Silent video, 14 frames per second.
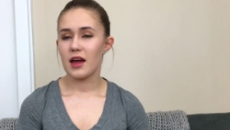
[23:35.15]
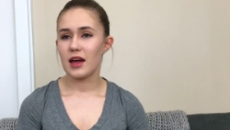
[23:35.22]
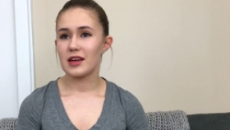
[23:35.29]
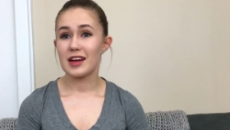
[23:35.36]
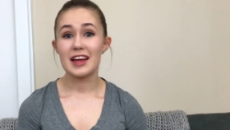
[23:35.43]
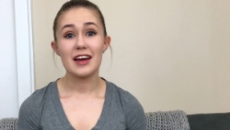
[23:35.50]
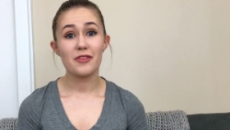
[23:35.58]

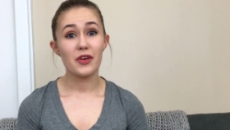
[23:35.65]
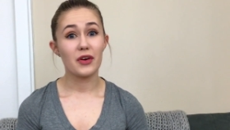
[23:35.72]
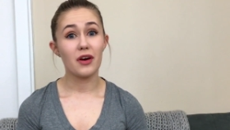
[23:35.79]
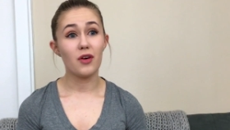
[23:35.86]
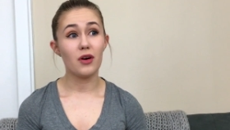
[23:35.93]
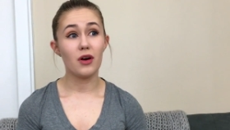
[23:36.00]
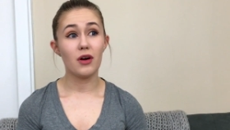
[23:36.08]
And I have
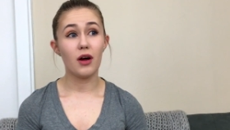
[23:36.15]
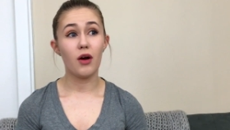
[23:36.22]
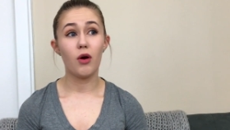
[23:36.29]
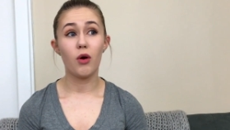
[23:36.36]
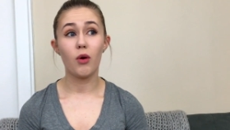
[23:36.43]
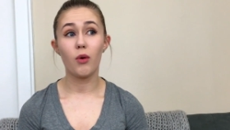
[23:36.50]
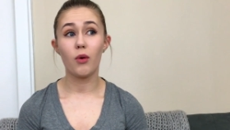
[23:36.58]
a
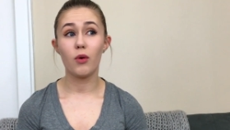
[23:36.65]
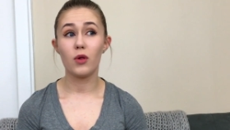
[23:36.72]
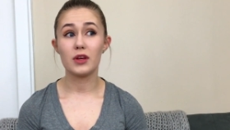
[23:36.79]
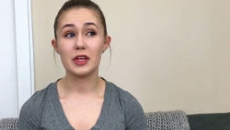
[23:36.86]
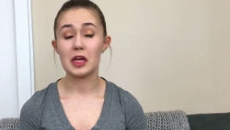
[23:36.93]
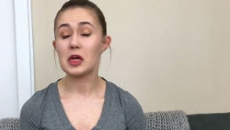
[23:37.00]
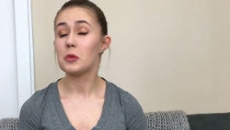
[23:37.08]

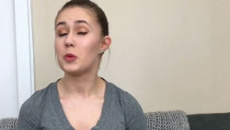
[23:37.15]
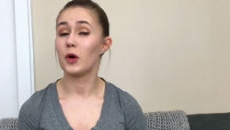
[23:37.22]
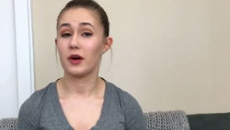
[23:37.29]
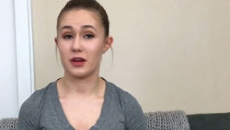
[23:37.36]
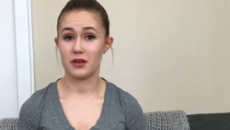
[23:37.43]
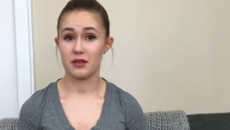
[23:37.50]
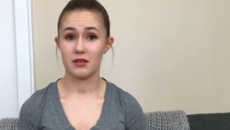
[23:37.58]
whole
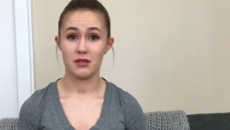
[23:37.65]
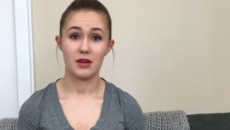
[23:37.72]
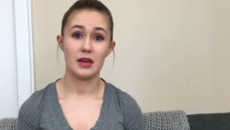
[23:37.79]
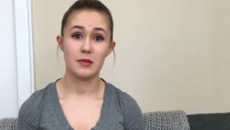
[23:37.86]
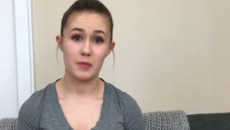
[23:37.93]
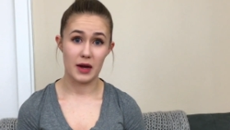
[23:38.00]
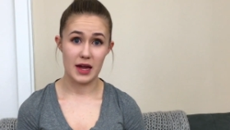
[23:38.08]
ebook
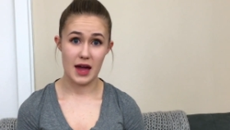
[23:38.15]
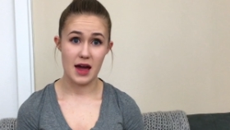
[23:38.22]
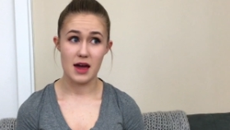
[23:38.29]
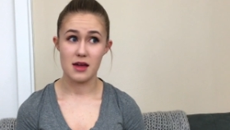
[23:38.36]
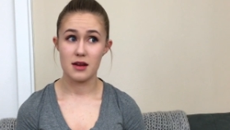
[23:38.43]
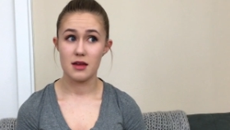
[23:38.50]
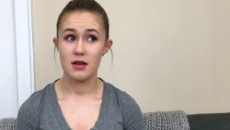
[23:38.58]
in my
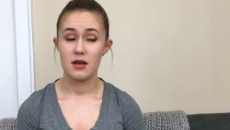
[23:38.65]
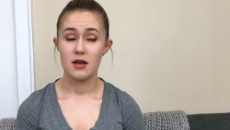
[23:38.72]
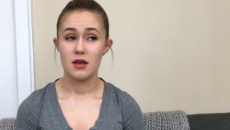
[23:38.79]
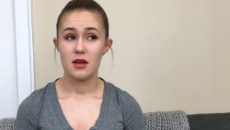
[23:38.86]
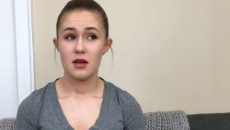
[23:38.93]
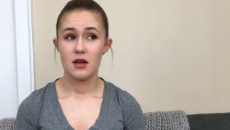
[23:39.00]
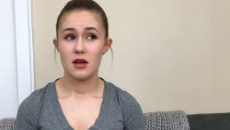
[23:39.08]
head.
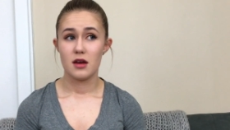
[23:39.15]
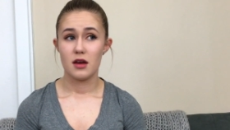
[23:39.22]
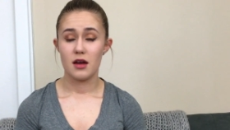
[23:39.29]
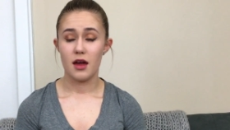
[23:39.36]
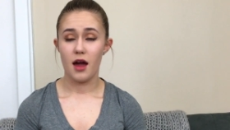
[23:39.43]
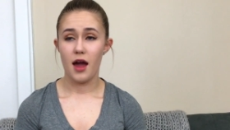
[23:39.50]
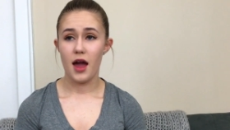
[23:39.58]

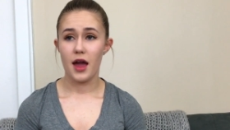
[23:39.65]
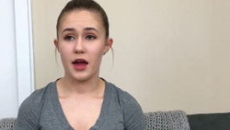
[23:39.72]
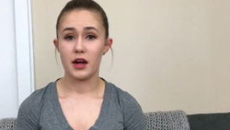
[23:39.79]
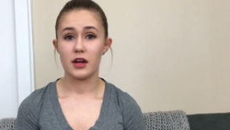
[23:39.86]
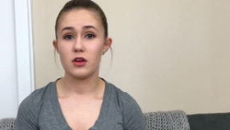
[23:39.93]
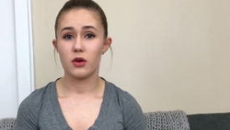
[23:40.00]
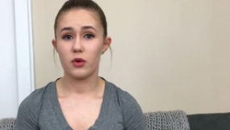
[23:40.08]

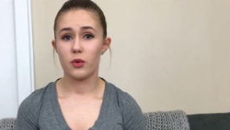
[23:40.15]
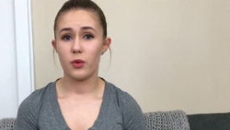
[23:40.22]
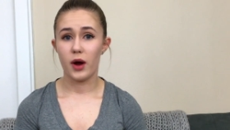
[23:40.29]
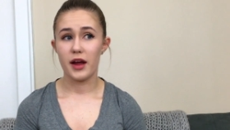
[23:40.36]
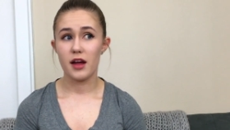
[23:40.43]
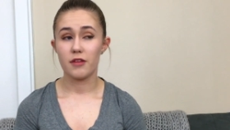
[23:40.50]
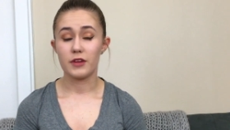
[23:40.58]
And I know
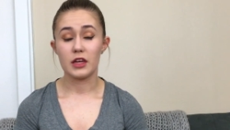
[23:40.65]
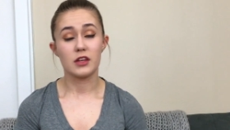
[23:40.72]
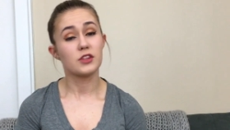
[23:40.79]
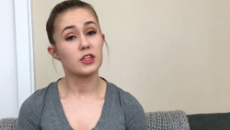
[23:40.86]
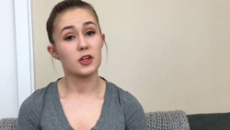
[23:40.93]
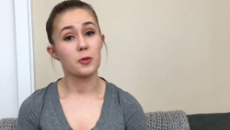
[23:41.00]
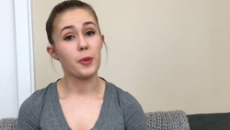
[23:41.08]
I have
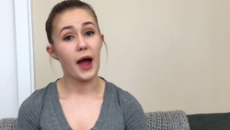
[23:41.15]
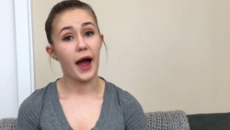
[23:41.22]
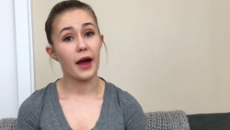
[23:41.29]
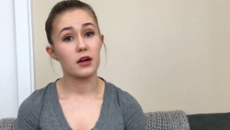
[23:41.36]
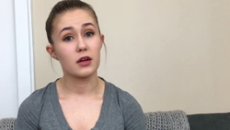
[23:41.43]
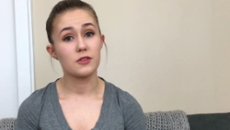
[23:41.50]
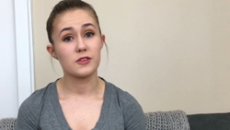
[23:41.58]
easier
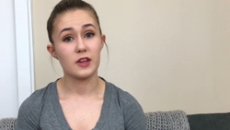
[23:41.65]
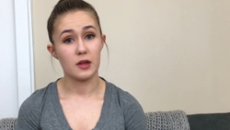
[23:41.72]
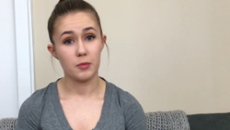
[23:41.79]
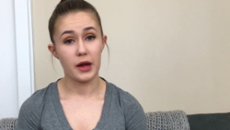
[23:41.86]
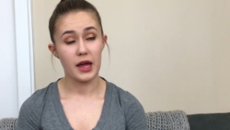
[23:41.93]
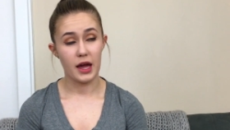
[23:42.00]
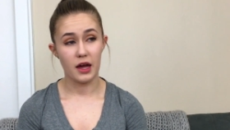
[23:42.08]
patterns in
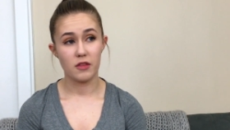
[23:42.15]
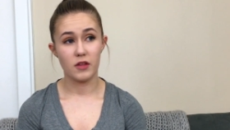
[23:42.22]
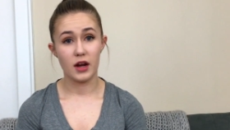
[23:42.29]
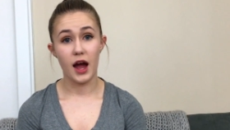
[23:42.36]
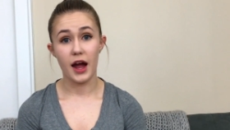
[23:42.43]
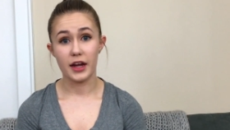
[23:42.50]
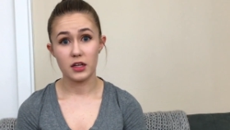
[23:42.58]
my head
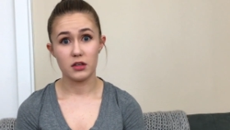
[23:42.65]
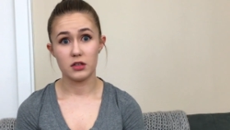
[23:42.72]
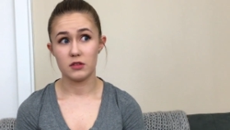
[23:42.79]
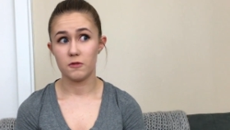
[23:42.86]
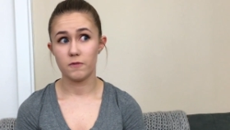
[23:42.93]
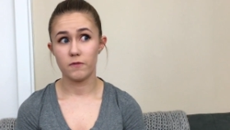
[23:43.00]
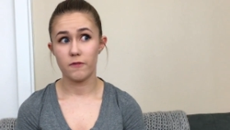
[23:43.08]
that I
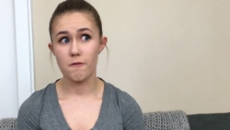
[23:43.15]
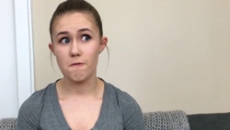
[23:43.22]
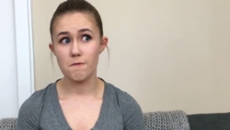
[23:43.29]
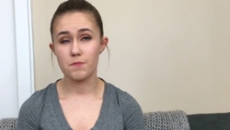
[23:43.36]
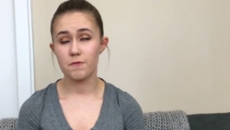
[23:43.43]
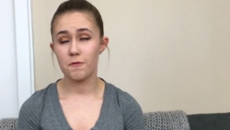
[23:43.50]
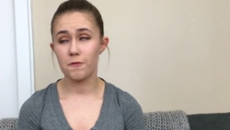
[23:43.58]
could
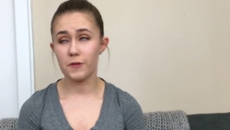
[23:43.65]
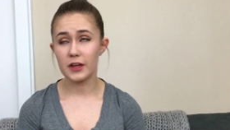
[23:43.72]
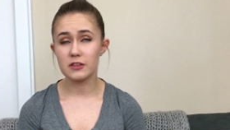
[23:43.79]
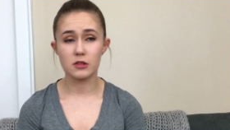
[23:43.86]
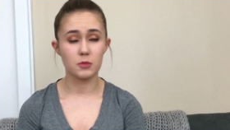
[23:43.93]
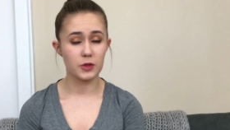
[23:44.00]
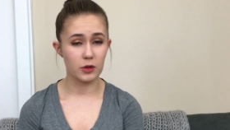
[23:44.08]

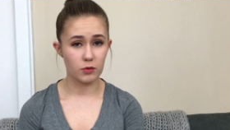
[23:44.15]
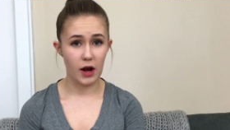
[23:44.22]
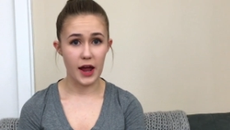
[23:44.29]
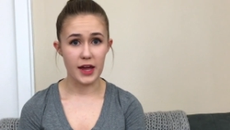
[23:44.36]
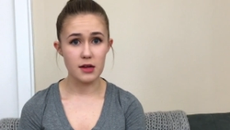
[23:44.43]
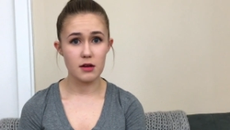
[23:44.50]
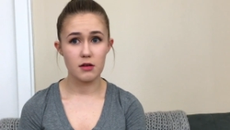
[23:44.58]
feasibly
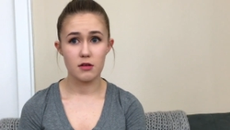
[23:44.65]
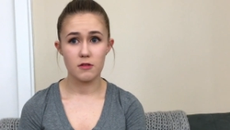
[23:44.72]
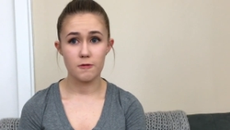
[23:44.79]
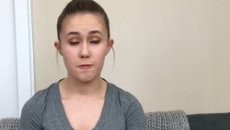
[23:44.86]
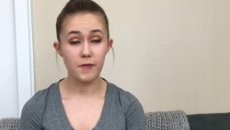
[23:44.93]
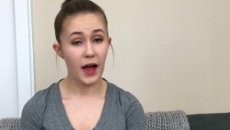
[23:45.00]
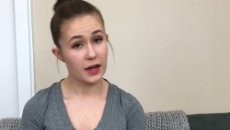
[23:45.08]
write
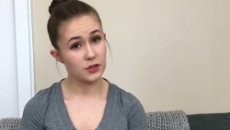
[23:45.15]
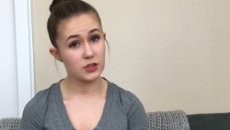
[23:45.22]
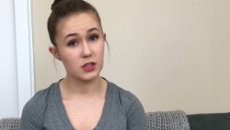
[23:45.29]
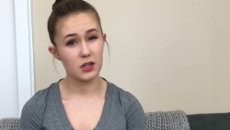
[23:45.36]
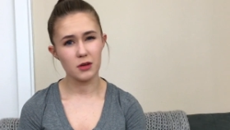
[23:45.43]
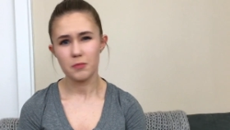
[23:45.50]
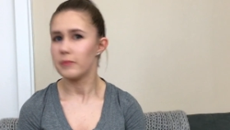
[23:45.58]

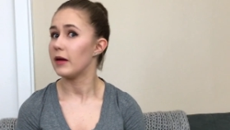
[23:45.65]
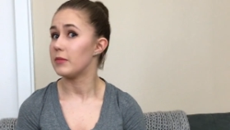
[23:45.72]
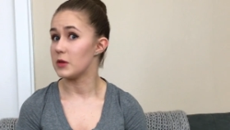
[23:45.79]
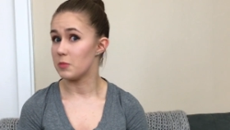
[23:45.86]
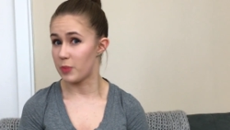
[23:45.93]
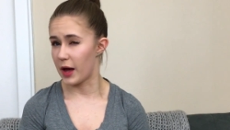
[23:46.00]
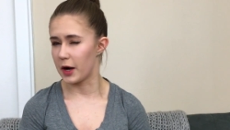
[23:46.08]
faster,
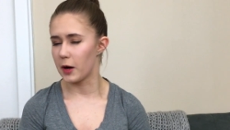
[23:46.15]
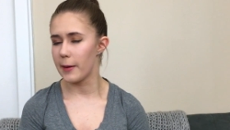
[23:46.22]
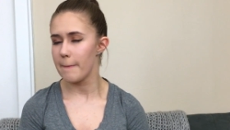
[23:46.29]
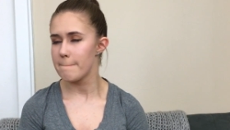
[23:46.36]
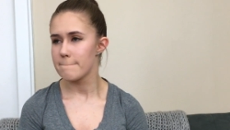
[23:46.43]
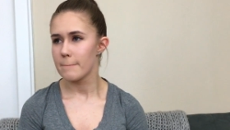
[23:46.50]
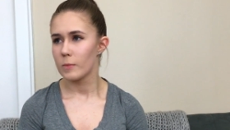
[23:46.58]
maybe
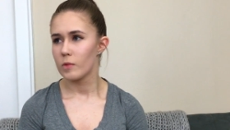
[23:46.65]
better.